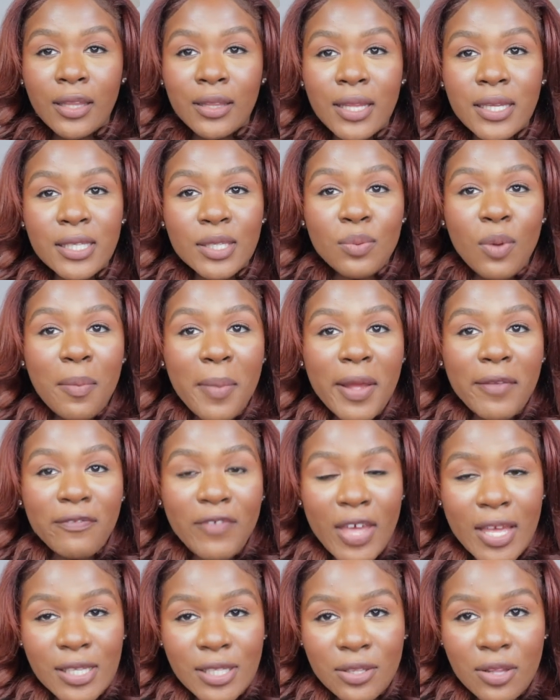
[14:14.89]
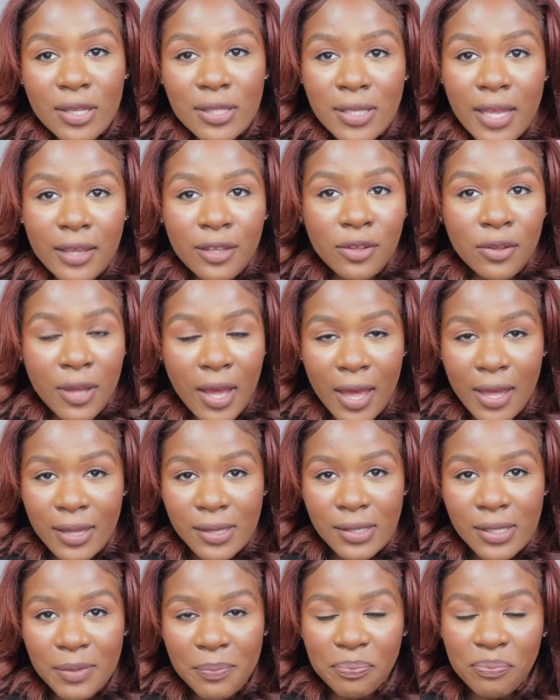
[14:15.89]
This is what my face looks like, you
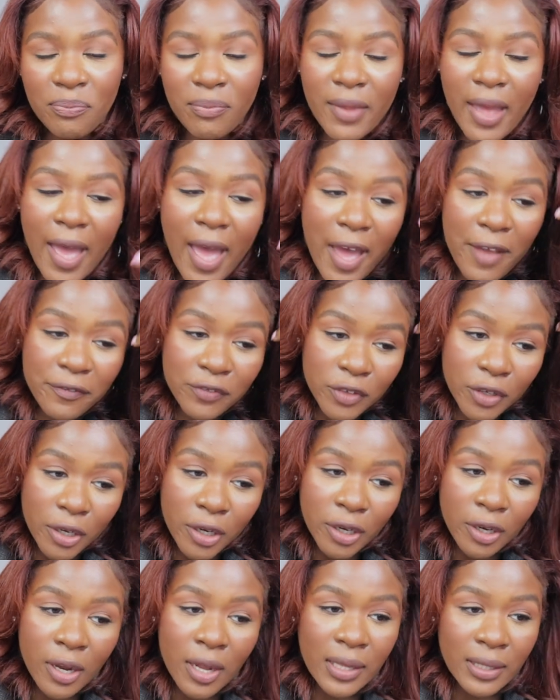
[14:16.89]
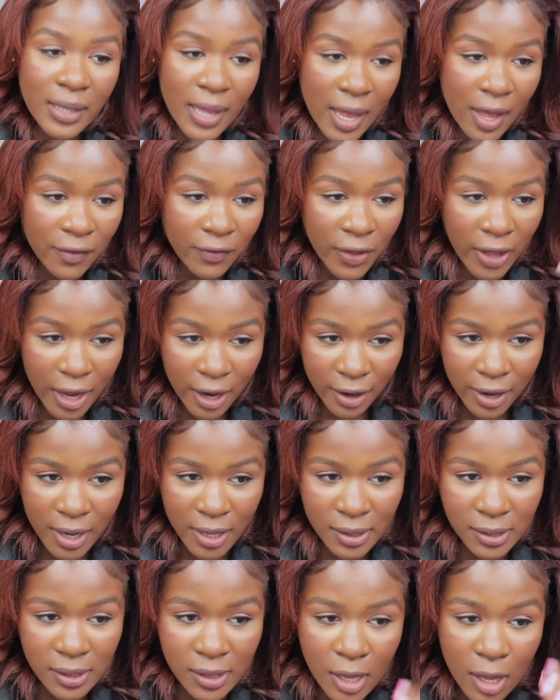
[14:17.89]
guys, after a day of
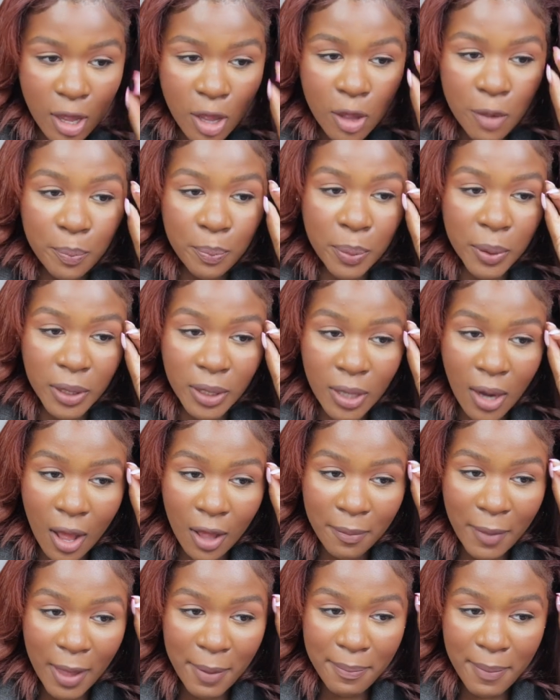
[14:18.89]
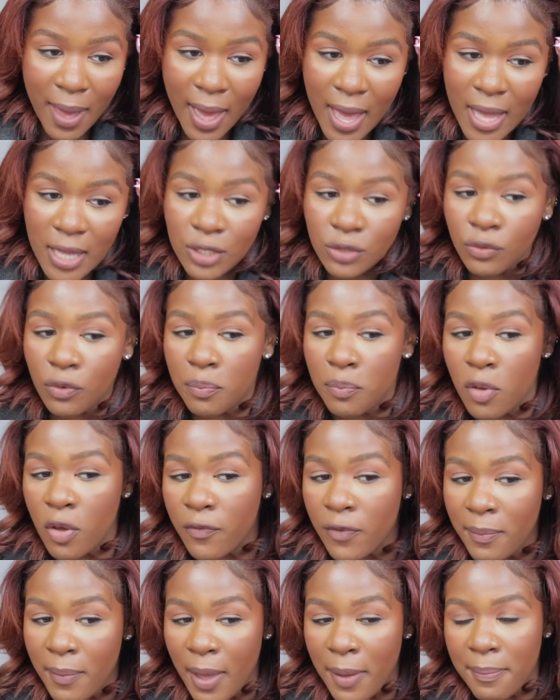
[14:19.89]
errands, putting on my mask,
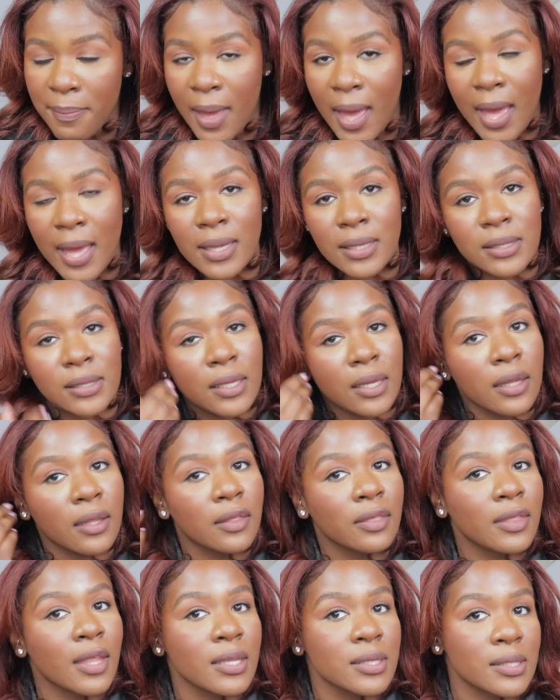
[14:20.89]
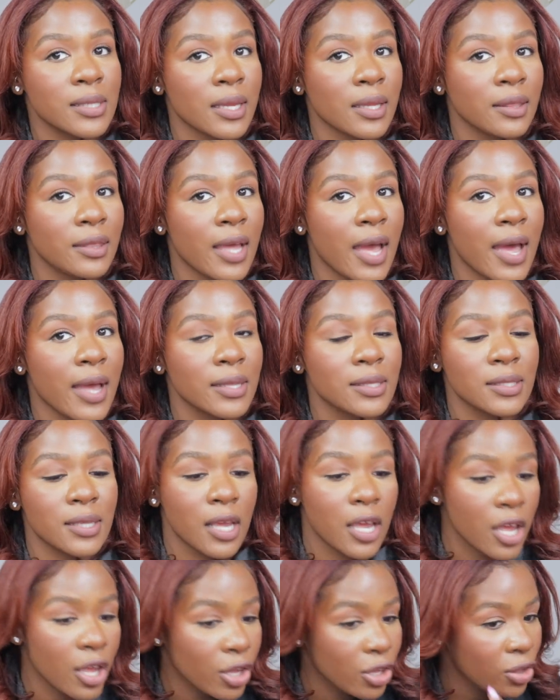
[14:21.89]
removing my mask, things like that.
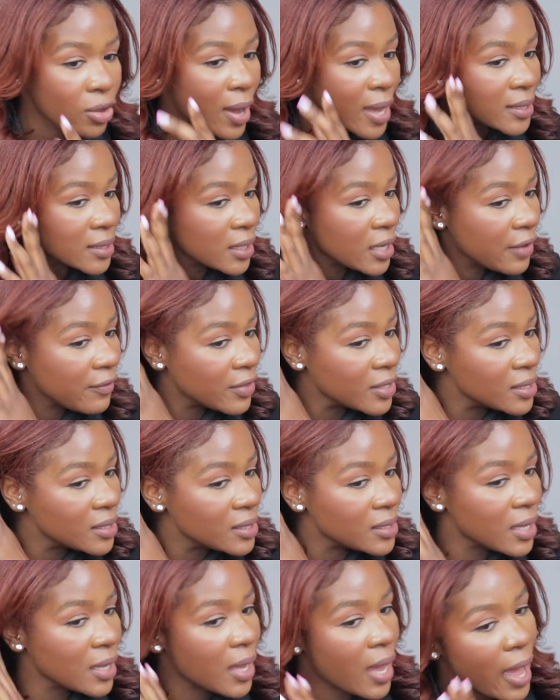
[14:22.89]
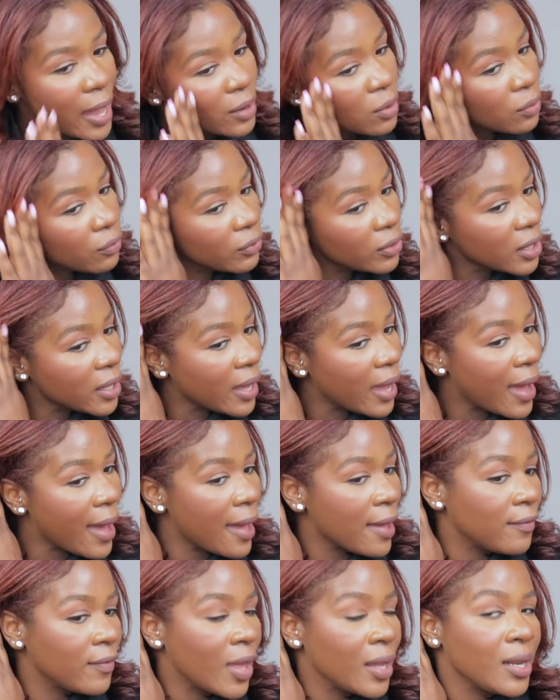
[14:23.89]
You guys can even see, I don't really
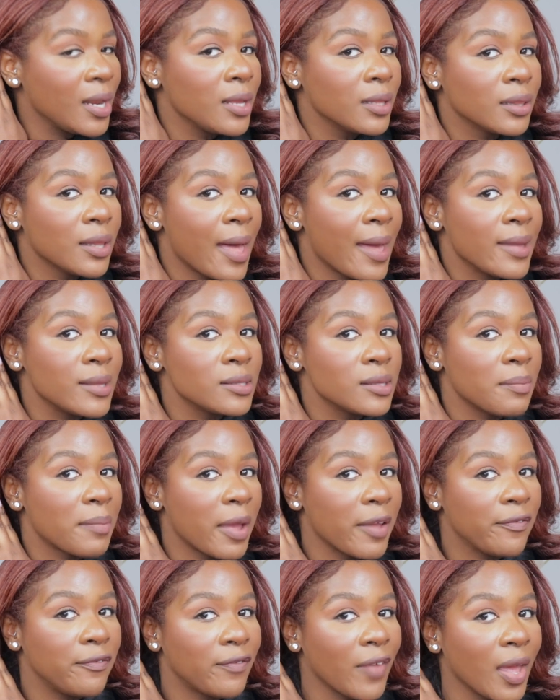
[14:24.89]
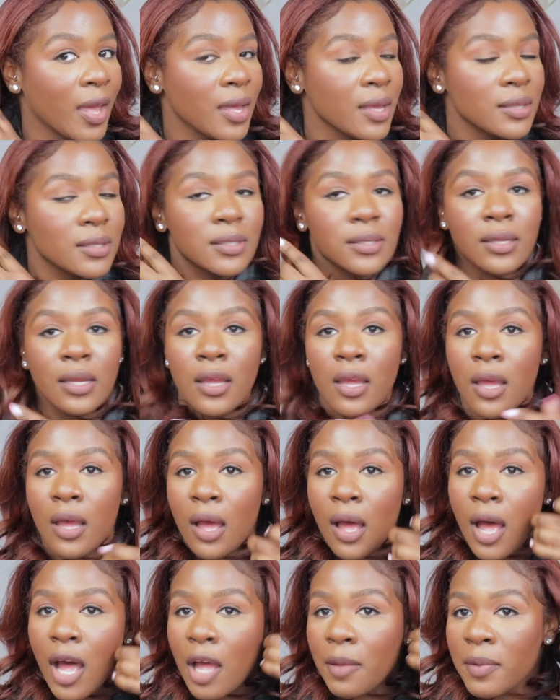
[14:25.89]
have any lines on my face,
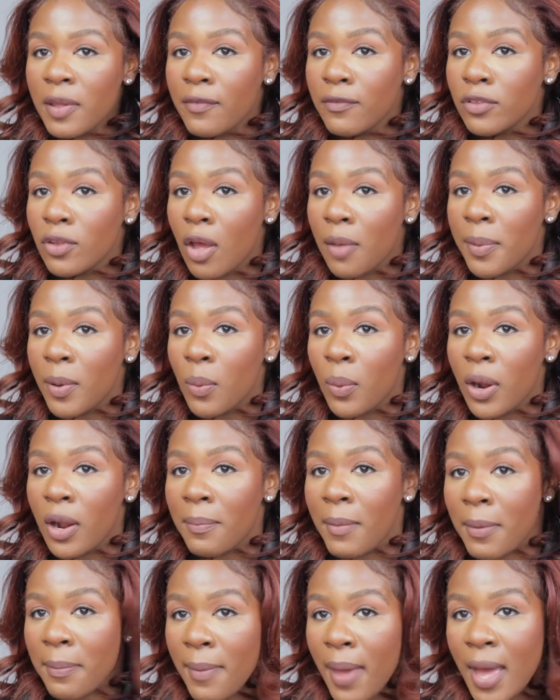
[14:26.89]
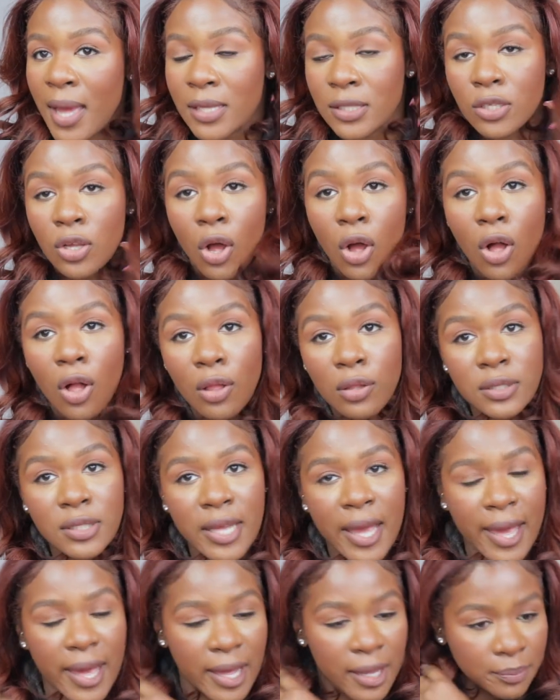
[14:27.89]
um, even though I've been wearing my mask all
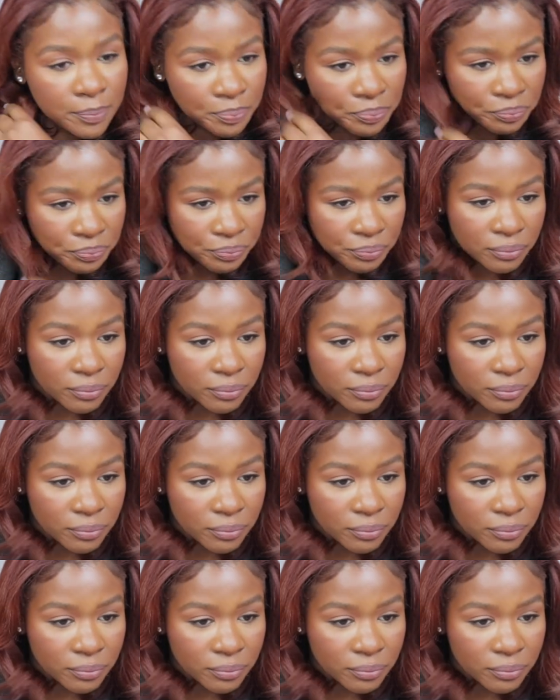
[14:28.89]
day.